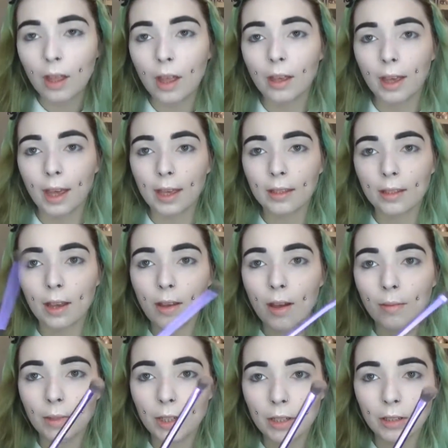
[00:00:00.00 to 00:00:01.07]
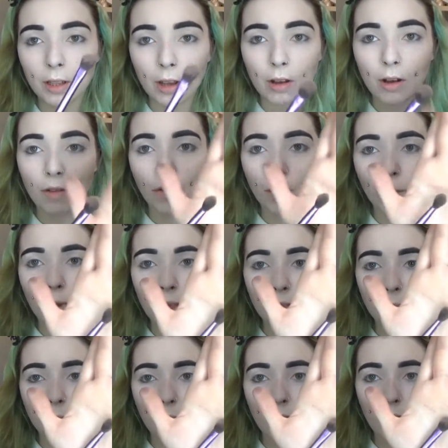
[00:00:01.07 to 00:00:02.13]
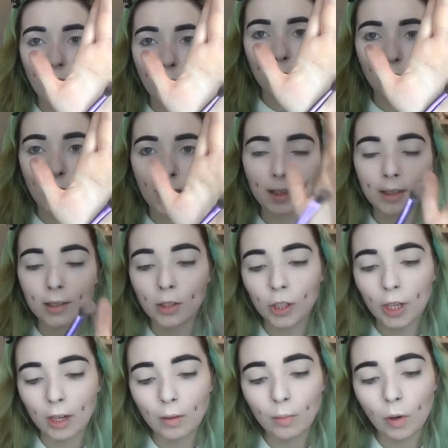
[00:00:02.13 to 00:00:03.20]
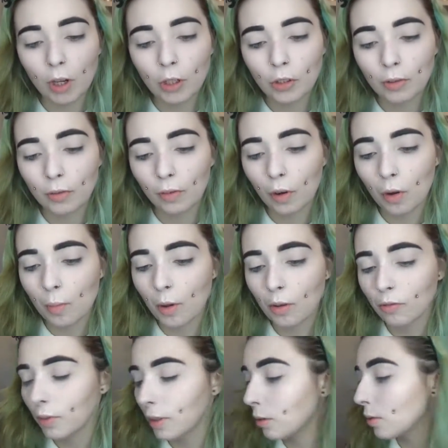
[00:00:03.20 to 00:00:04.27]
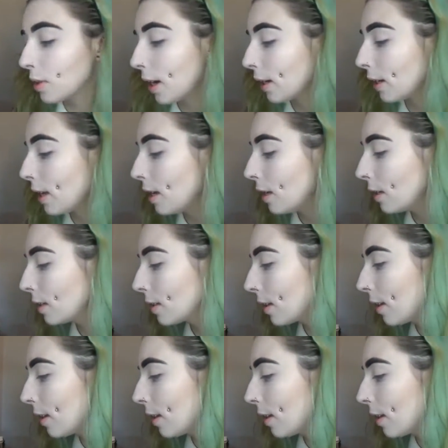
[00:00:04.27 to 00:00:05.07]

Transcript: Okay, so I'm going to start off with my base shadow brush from Real Techniques.